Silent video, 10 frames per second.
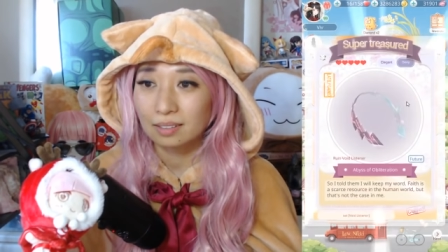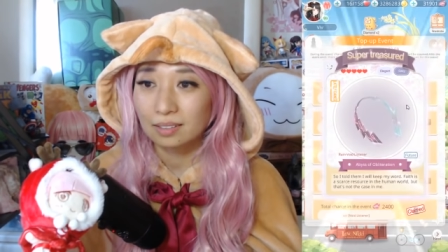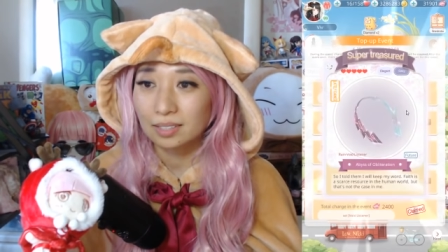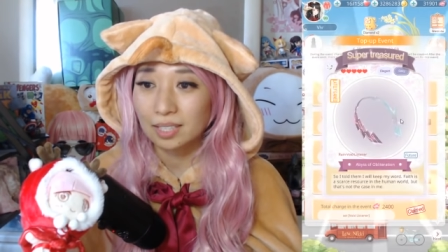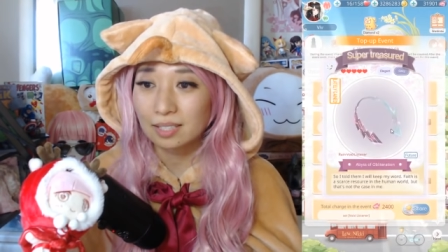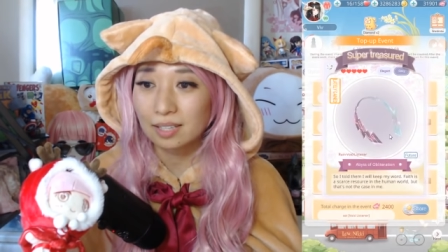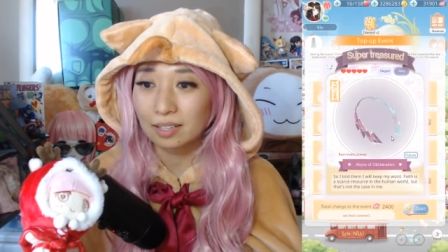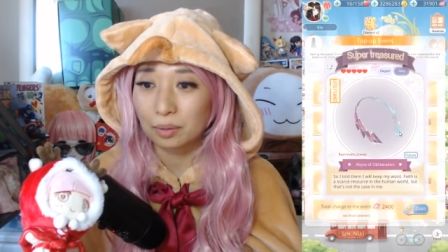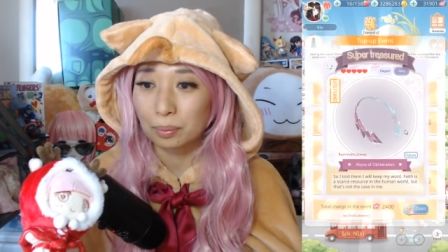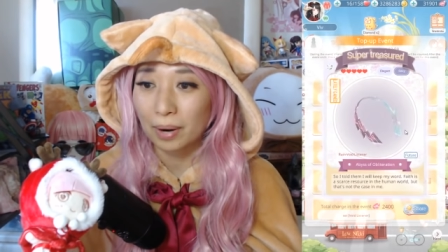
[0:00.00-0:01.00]
She has like
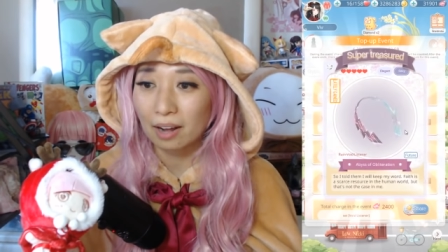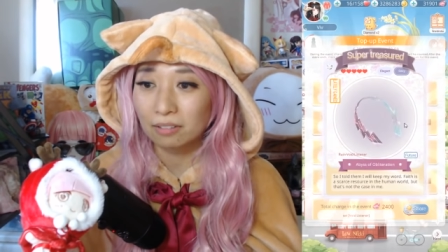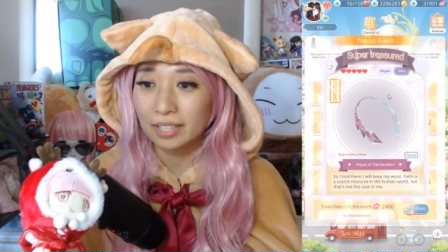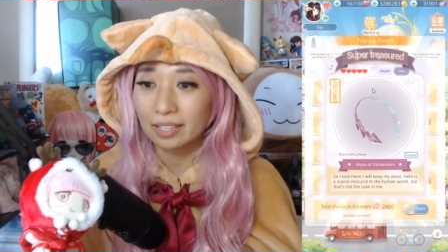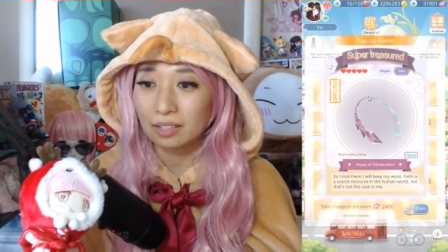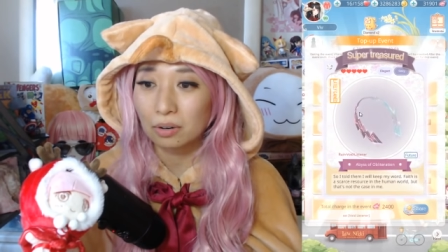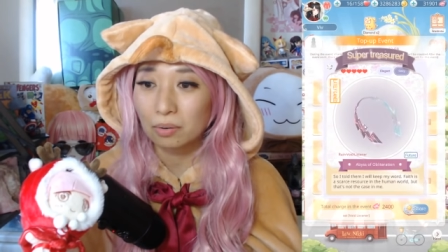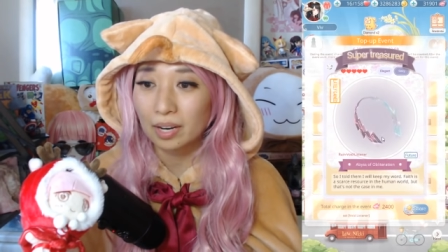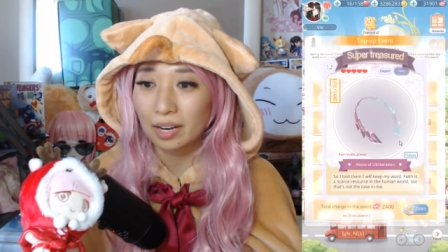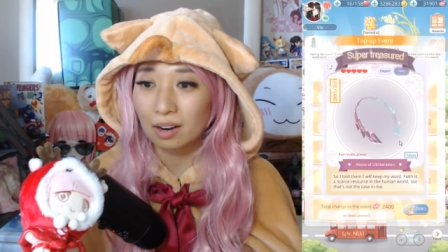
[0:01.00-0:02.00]
a crown thing
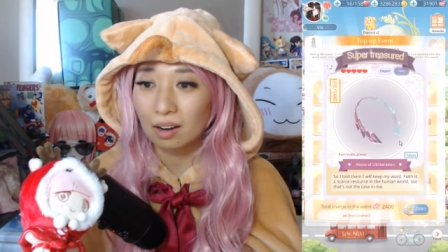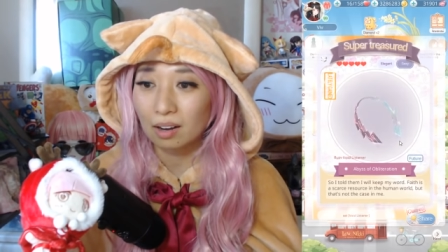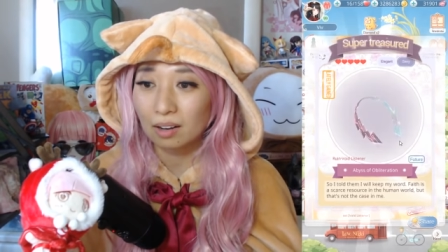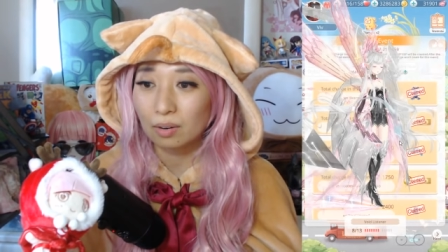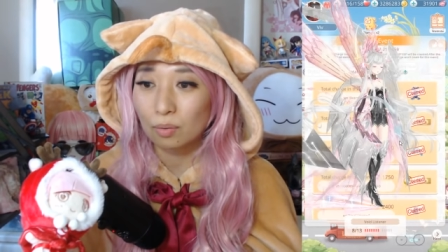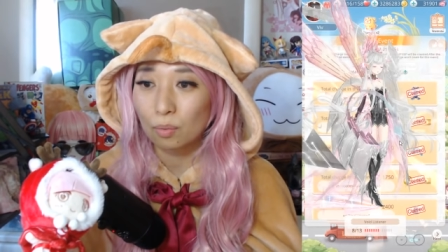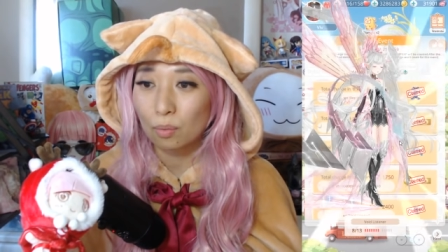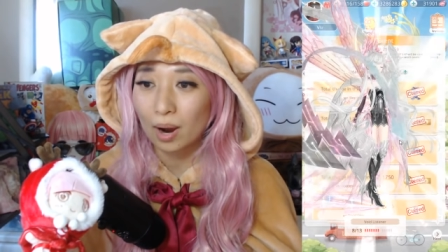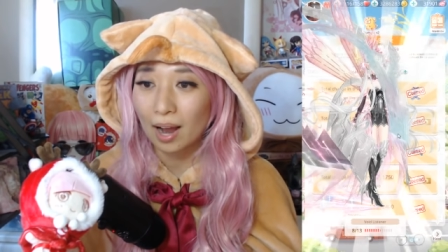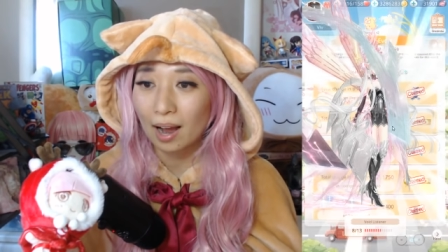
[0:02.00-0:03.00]
going on.
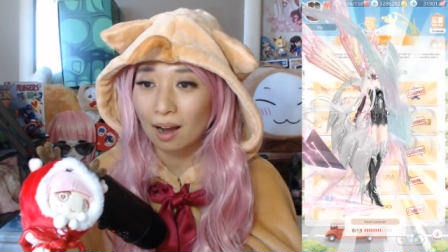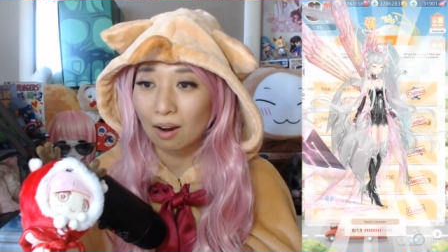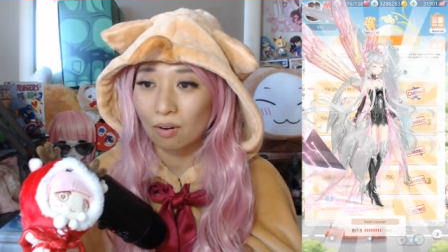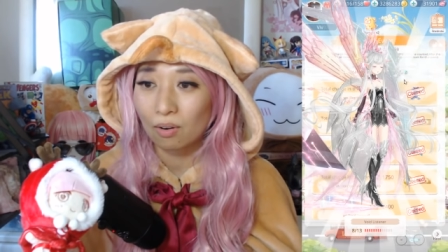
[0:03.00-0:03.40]
Wow.